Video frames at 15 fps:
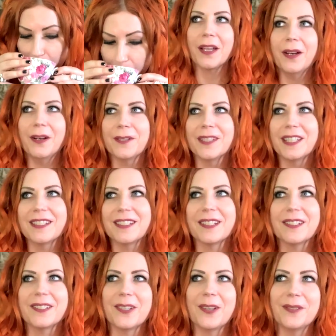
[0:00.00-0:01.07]
Oh, this
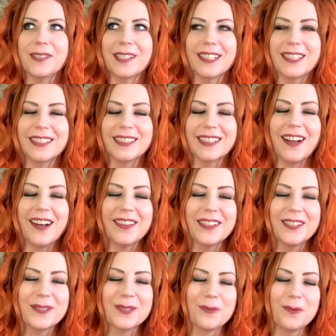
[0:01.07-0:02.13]
is so good. All
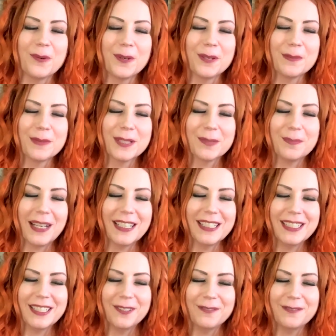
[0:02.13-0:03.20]
those warm,
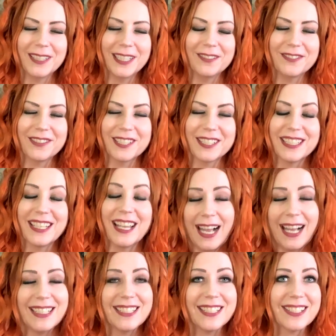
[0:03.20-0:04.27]
spicy flavors.
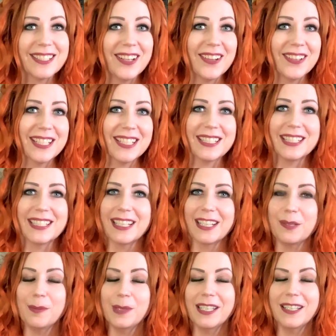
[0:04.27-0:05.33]
I just know this is
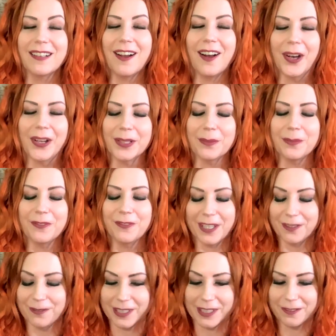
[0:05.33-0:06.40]
going to be an autumn
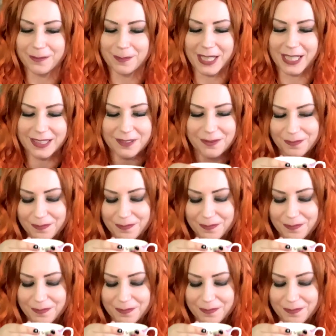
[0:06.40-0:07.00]
favorite of mine.